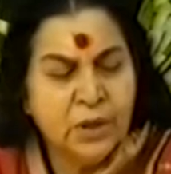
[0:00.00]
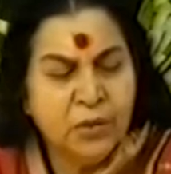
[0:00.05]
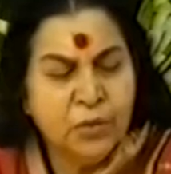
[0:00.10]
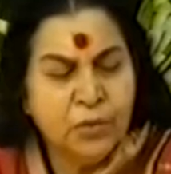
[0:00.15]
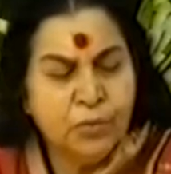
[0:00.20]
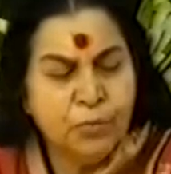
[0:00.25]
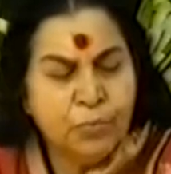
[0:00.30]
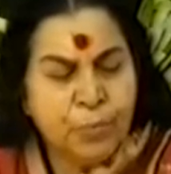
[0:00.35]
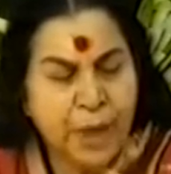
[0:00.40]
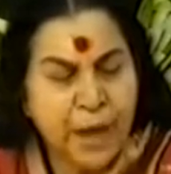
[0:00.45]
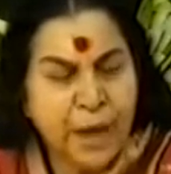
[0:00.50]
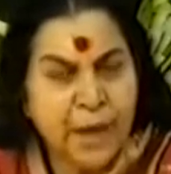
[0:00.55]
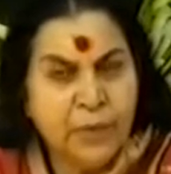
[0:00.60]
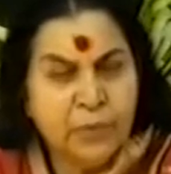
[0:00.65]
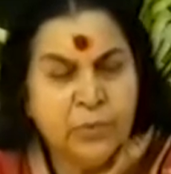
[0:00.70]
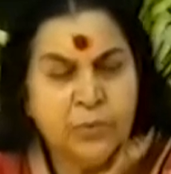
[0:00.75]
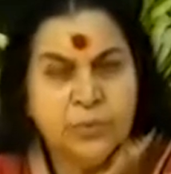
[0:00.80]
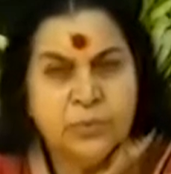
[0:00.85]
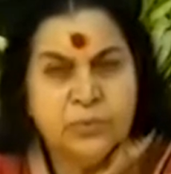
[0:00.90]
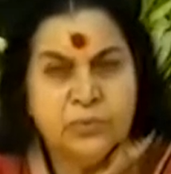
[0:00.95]
who bow
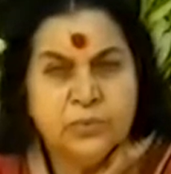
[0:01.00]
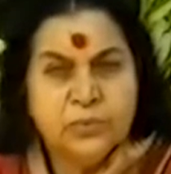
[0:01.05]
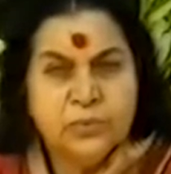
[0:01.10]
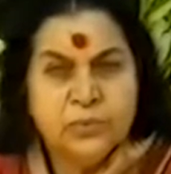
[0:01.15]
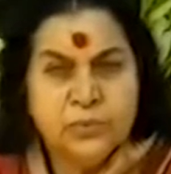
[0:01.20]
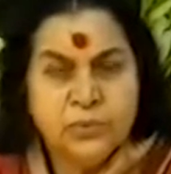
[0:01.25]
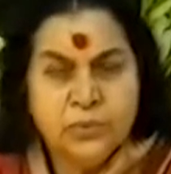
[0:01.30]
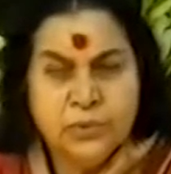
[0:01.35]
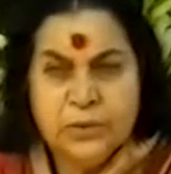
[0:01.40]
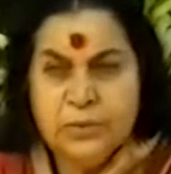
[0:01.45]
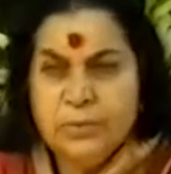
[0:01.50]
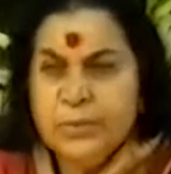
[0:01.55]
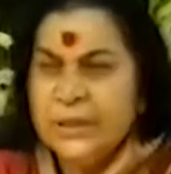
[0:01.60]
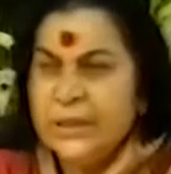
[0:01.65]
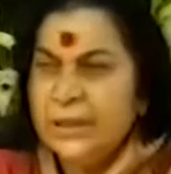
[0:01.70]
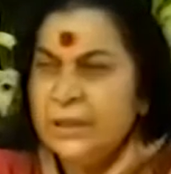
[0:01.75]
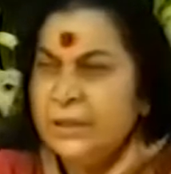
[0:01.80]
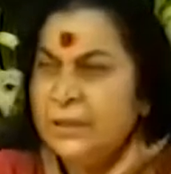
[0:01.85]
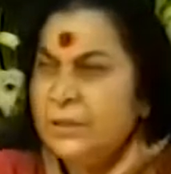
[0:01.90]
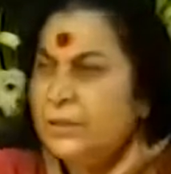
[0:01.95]
to the Mother
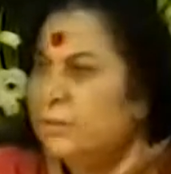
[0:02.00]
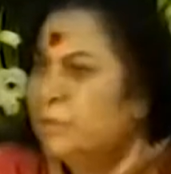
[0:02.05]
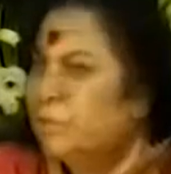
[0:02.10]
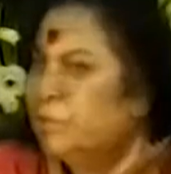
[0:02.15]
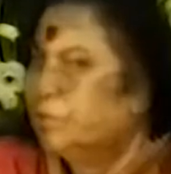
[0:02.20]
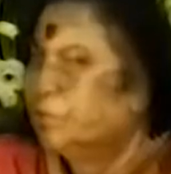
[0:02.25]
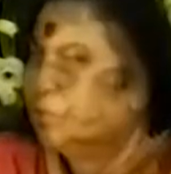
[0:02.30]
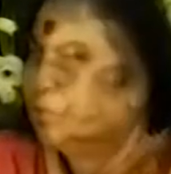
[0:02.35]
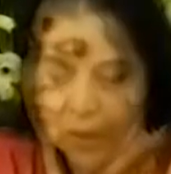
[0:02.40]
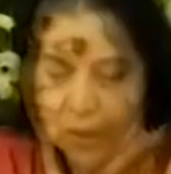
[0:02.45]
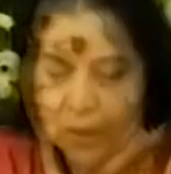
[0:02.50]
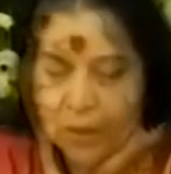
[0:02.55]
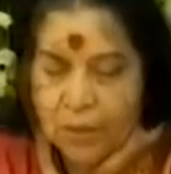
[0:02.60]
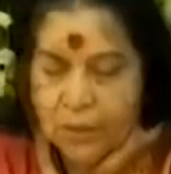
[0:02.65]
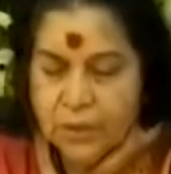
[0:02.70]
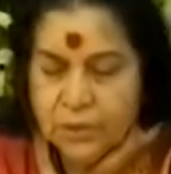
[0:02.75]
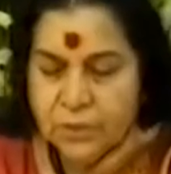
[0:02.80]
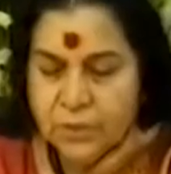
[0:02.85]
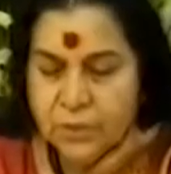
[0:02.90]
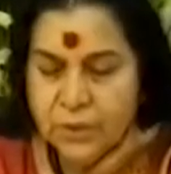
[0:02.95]

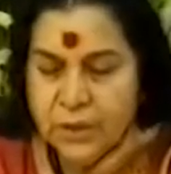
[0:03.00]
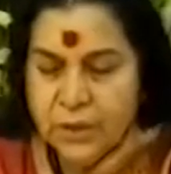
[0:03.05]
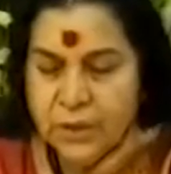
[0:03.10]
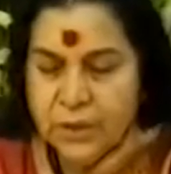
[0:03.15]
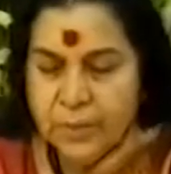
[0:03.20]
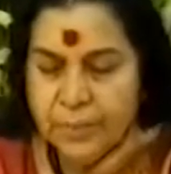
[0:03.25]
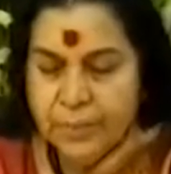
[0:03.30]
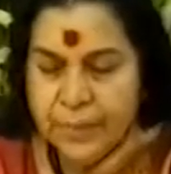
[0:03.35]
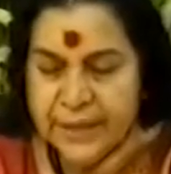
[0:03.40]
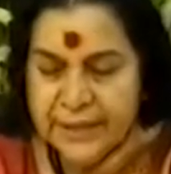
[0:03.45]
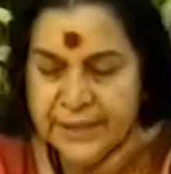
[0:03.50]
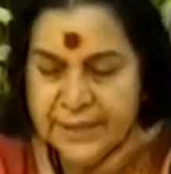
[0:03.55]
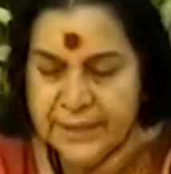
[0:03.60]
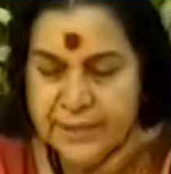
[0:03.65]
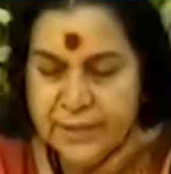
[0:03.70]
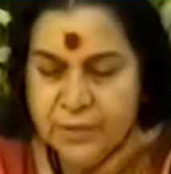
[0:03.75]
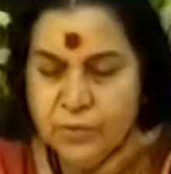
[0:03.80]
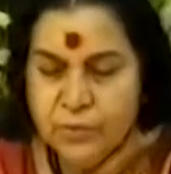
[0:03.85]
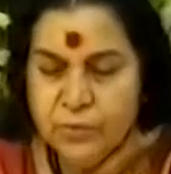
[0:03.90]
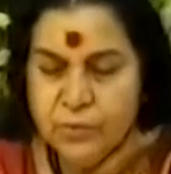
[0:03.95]
Earth. So the
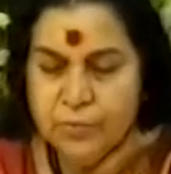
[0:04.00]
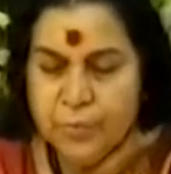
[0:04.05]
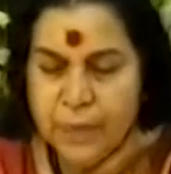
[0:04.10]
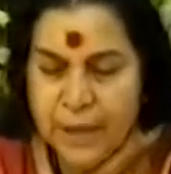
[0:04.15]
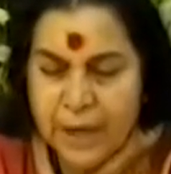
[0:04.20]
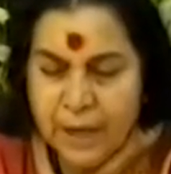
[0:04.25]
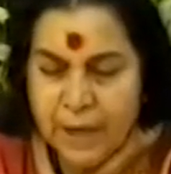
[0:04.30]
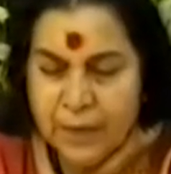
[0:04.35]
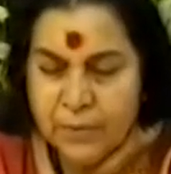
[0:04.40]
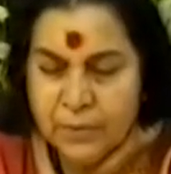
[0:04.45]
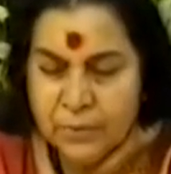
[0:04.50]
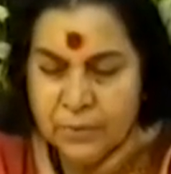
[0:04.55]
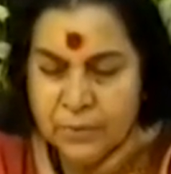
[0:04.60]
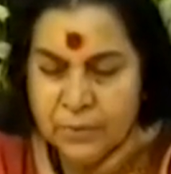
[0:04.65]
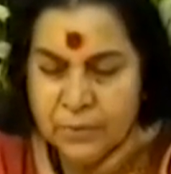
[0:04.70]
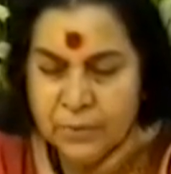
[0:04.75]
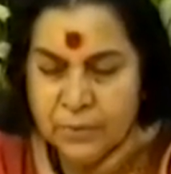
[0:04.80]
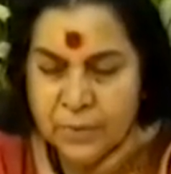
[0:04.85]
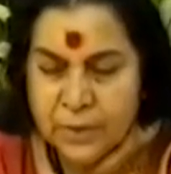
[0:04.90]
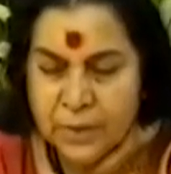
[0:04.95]
capacity to bow
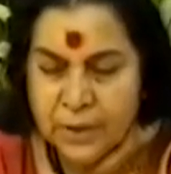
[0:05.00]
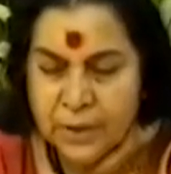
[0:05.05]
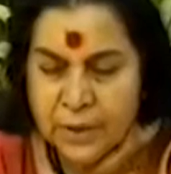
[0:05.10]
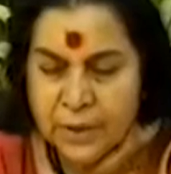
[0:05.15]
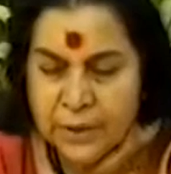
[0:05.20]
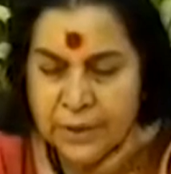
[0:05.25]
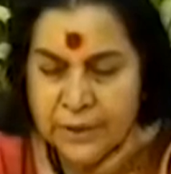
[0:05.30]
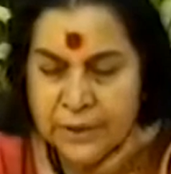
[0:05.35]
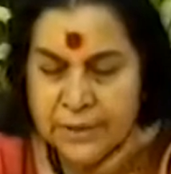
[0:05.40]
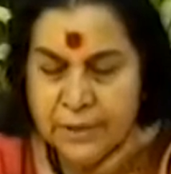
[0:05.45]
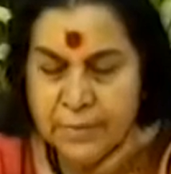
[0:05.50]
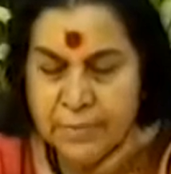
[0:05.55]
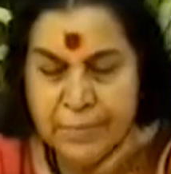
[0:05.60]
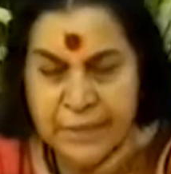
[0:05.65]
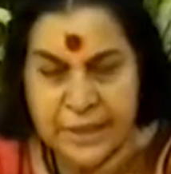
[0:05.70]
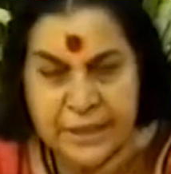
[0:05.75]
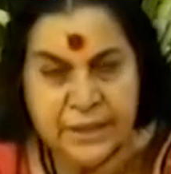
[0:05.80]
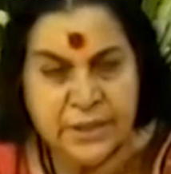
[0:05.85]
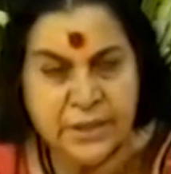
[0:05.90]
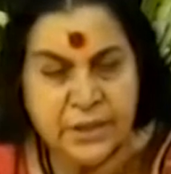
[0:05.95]
is the
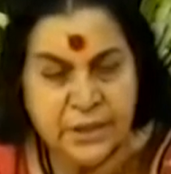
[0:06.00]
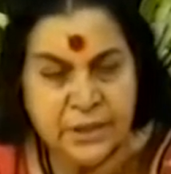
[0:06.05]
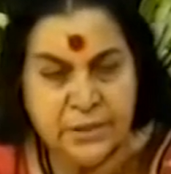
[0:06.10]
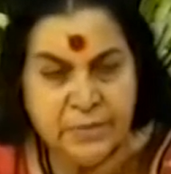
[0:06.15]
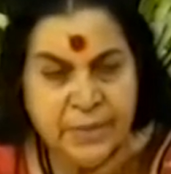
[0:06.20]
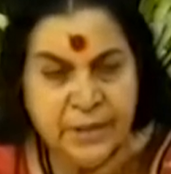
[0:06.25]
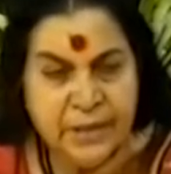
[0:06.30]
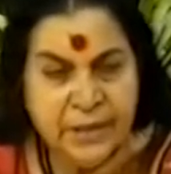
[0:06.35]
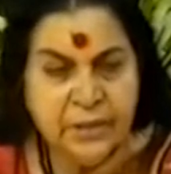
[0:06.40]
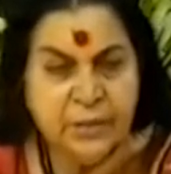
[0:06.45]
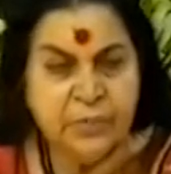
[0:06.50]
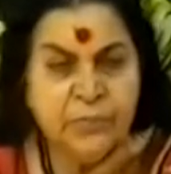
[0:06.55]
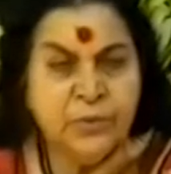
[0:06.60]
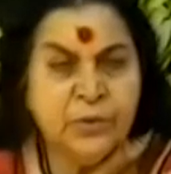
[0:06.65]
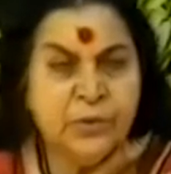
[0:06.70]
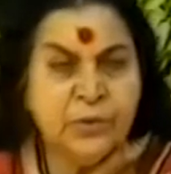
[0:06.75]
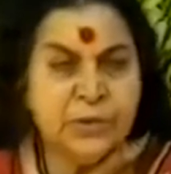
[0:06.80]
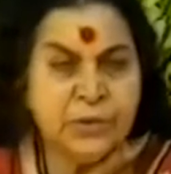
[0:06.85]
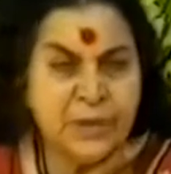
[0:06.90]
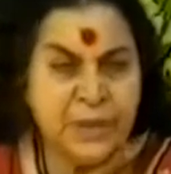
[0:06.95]
best judgment of
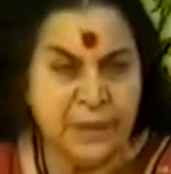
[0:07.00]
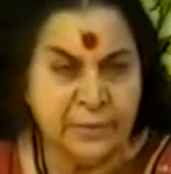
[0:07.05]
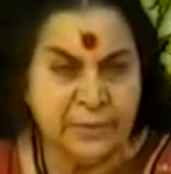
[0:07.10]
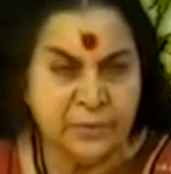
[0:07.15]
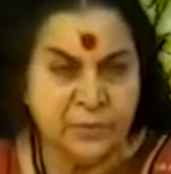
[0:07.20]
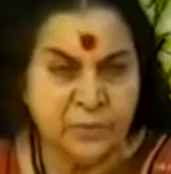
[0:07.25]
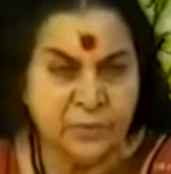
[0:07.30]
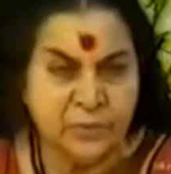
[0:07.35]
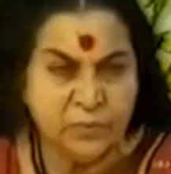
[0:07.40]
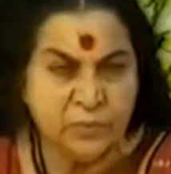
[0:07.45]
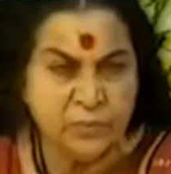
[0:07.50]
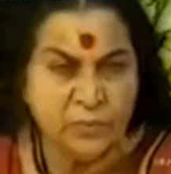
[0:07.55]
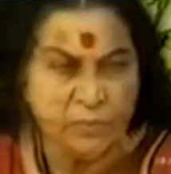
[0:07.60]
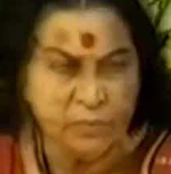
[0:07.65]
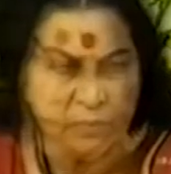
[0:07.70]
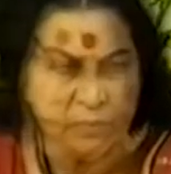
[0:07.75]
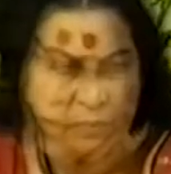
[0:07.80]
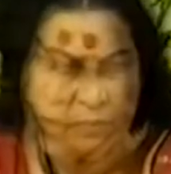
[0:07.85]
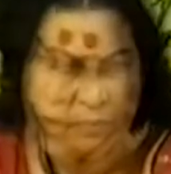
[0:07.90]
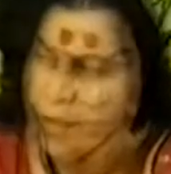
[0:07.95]
yourself.
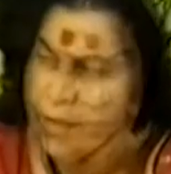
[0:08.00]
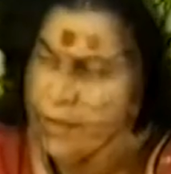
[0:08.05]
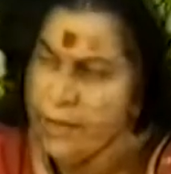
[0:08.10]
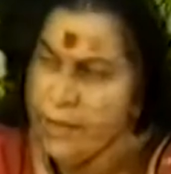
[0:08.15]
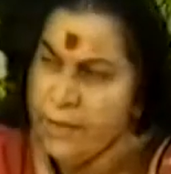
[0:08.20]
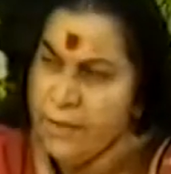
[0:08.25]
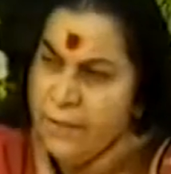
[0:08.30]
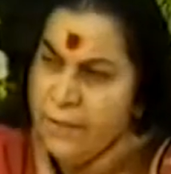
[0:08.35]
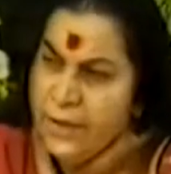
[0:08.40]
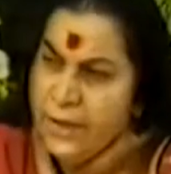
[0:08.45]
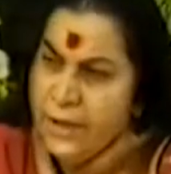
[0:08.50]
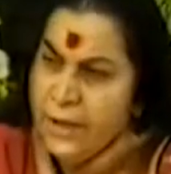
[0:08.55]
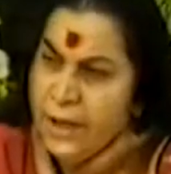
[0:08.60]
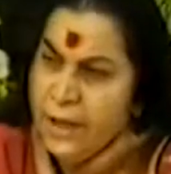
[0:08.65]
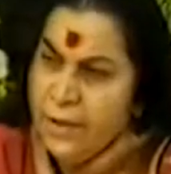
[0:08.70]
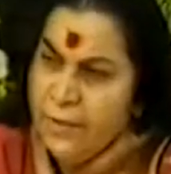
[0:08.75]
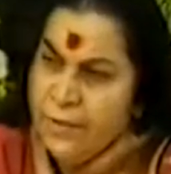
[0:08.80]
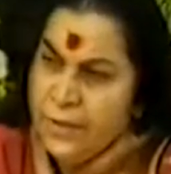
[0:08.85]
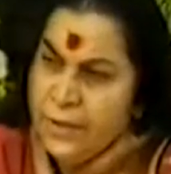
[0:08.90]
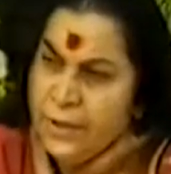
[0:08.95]
And leaving
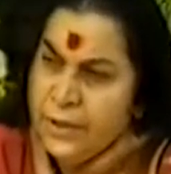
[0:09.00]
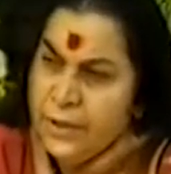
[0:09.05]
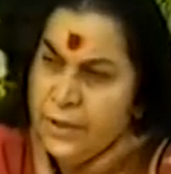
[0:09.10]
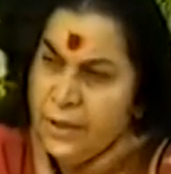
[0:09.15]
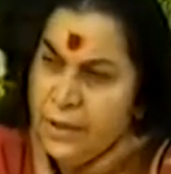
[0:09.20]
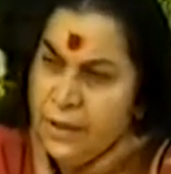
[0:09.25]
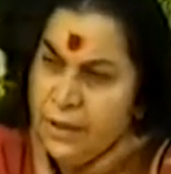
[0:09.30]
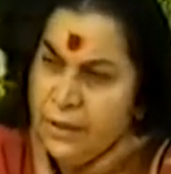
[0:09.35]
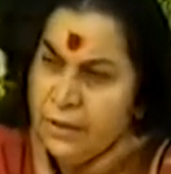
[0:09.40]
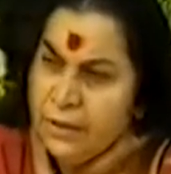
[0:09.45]
everything